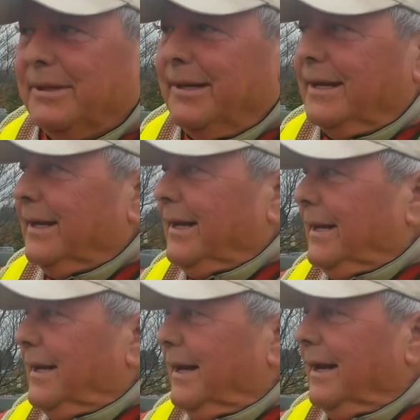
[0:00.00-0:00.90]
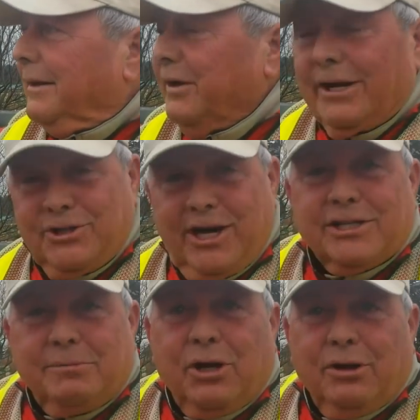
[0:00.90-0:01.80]
But, if you get a
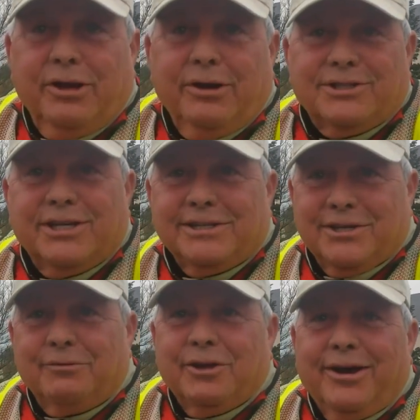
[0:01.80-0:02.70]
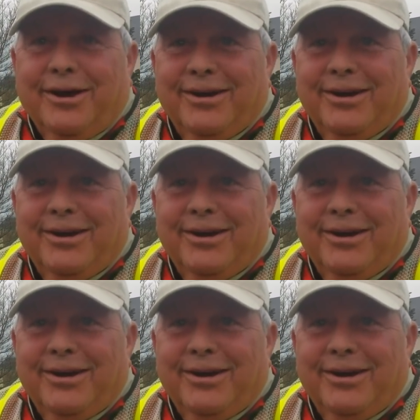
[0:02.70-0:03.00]
chance, come on over there and see us over there.